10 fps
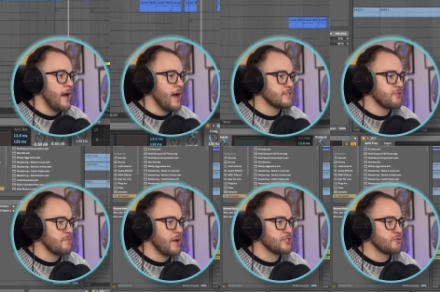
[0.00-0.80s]
As for the
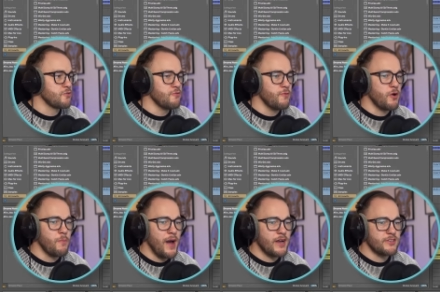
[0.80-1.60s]
bass groove, we go
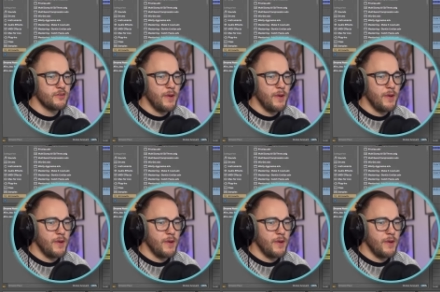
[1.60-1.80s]
back to the